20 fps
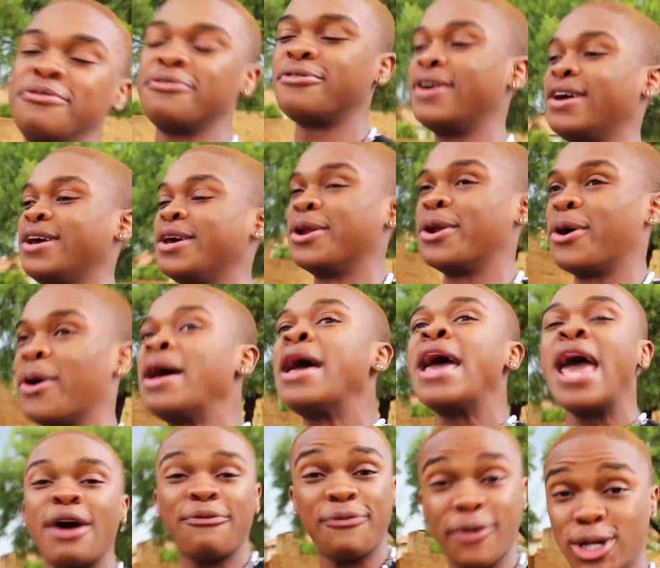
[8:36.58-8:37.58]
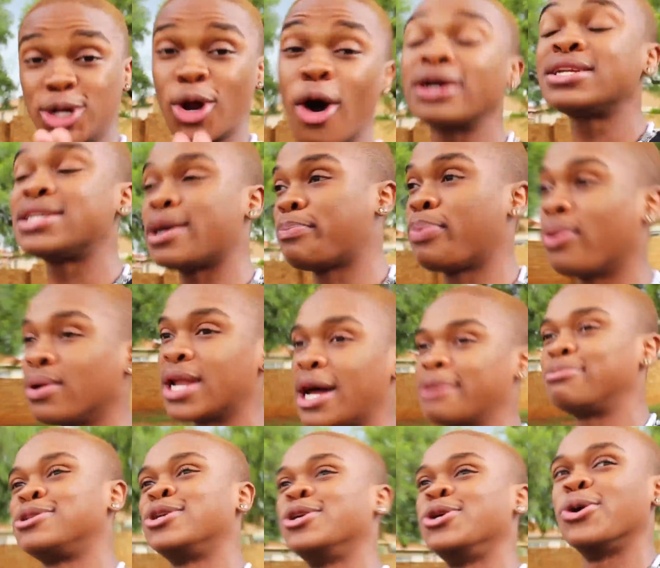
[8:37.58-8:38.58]
free, you know? If a doctor pulled
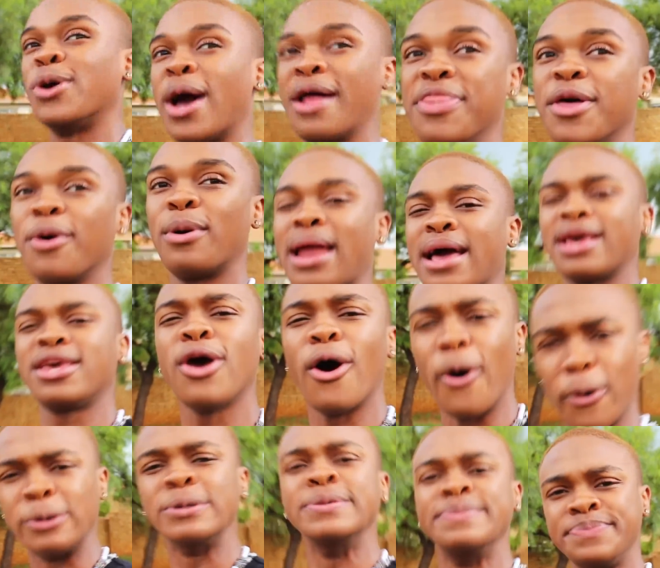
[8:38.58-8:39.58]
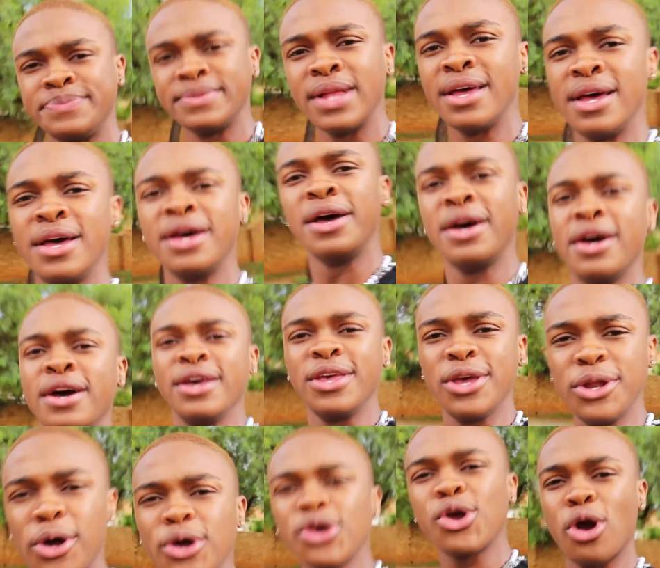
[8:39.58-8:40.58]
up to you and they were like, yo,
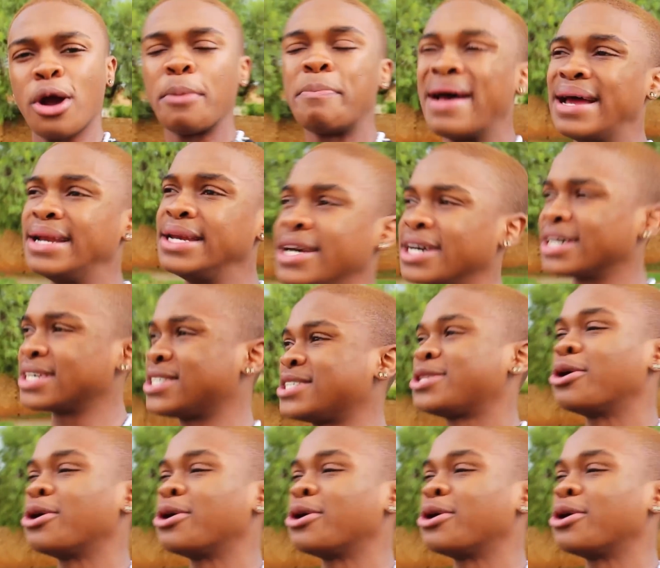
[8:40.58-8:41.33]
you know your appendix,